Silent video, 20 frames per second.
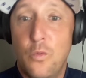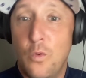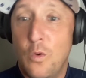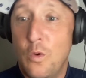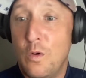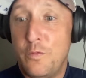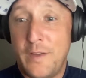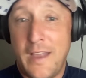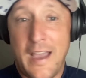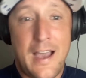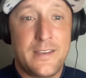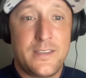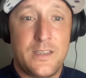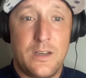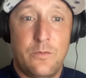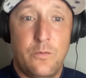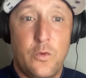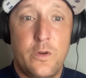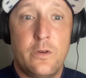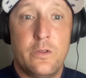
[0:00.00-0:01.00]
Wolf, guys that
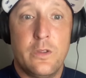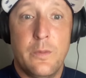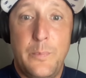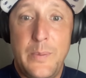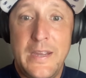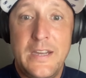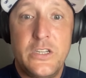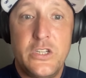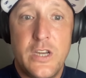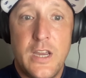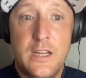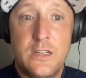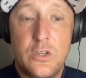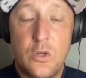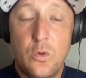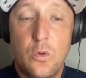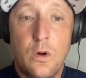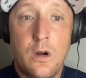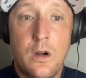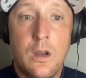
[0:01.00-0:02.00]
have won on the PGA
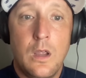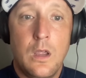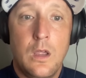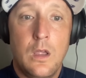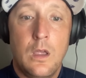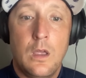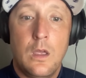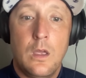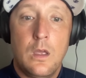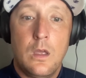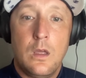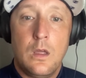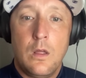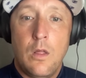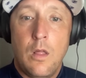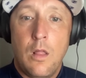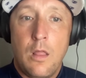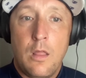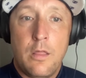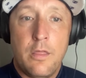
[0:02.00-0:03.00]
Tour.
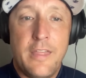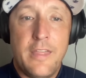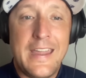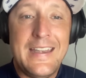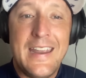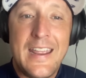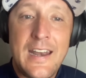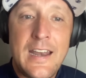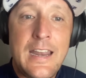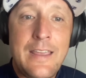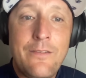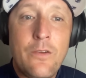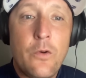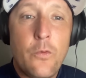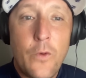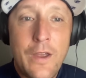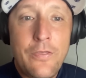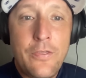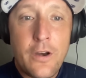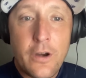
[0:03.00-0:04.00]
They didn't even
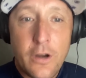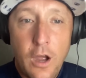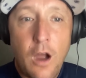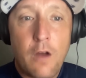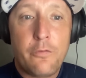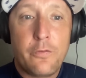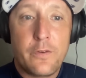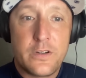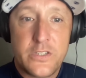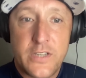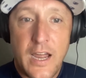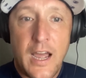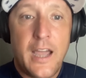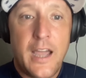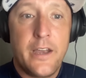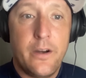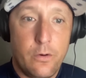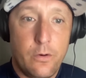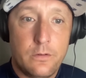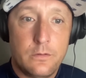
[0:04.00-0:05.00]
win their conference
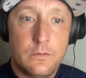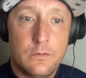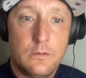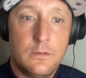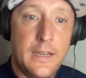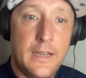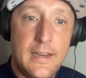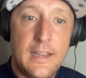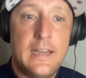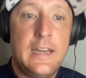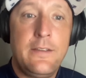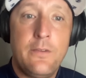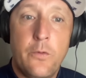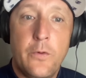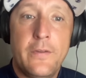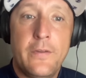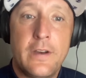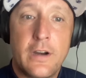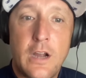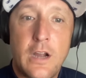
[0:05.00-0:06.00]
title.
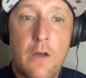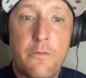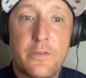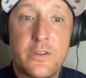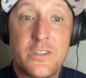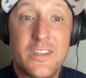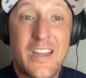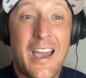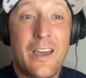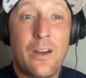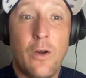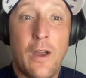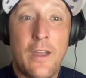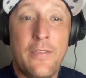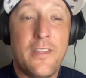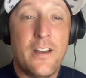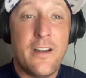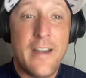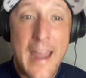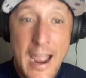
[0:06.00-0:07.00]

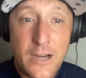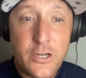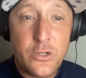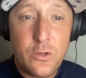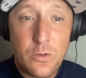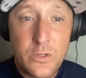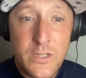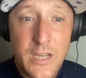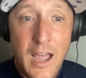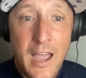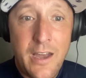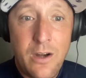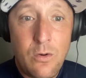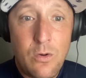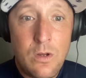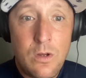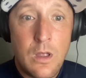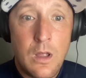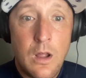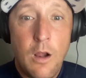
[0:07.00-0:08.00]
And their national
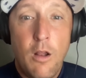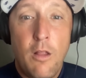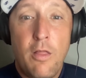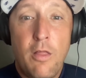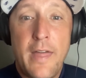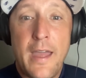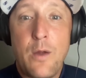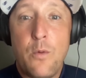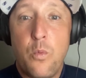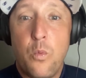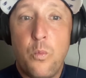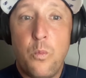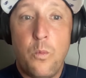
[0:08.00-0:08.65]
title, they